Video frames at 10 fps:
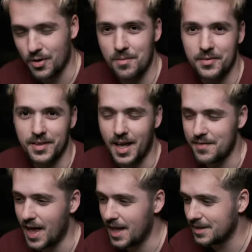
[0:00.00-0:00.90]
problems that
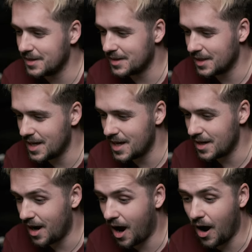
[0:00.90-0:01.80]
I've had
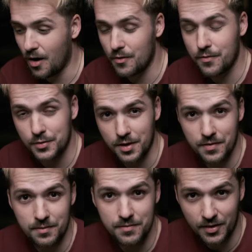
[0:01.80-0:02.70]
and how
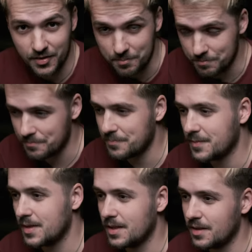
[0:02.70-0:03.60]
Fujifilm fixed them.
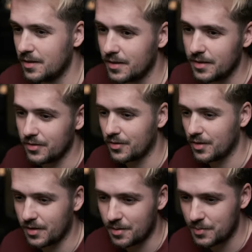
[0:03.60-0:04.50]
It's
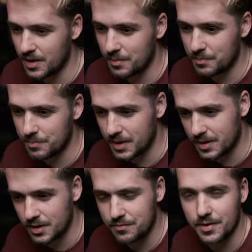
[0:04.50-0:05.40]
a bit, a
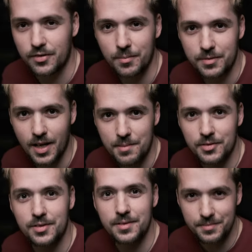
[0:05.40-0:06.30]
bit different
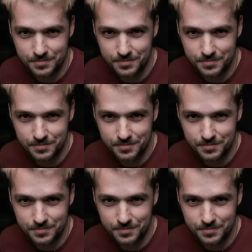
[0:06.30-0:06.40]
sometimes.